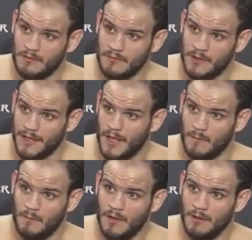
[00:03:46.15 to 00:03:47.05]
Look at
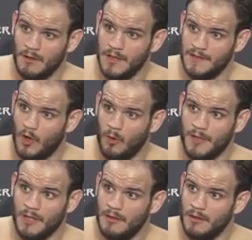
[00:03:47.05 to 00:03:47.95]
him. He told
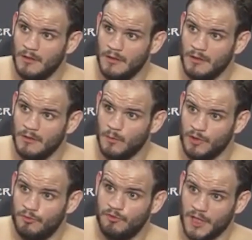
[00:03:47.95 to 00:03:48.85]
me, when
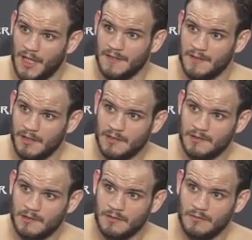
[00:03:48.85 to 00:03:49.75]
you feel like
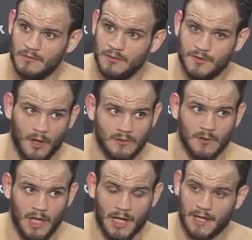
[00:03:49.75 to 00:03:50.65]
this, you talk to a
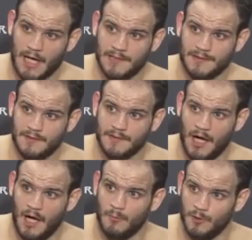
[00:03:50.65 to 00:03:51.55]
lot of guys at the
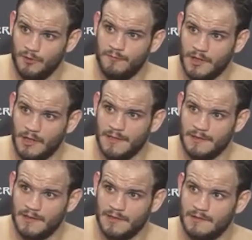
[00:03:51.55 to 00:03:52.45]
top. When you feel like
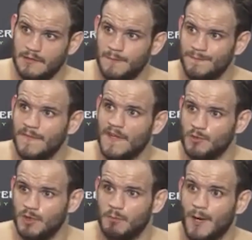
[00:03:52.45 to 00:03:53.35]
this, that's
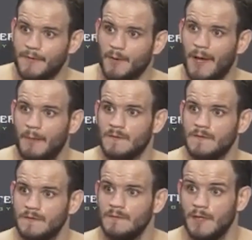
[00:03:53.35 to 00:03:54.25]
when your breakthrough
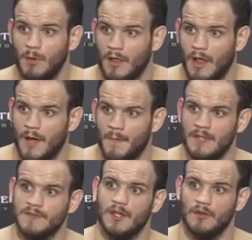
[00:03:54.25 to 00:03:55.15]
happens. He wasn't lying, man.
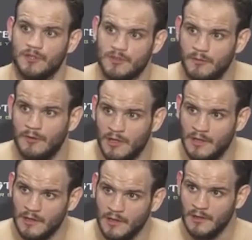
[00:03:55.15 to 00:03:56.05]
He's telling the truth.
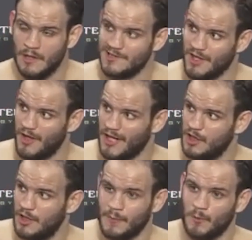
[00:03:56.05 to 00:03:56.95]
I saw that
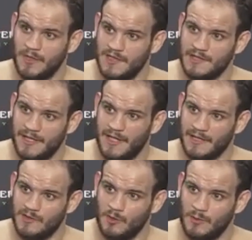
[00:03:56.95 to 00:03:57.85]
glimmer when he said
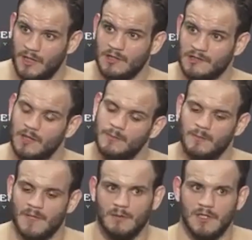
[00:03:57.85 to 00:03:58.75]
that to me. I was like,
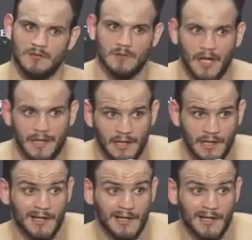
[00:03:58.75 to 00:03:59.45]
man, maybe he's right.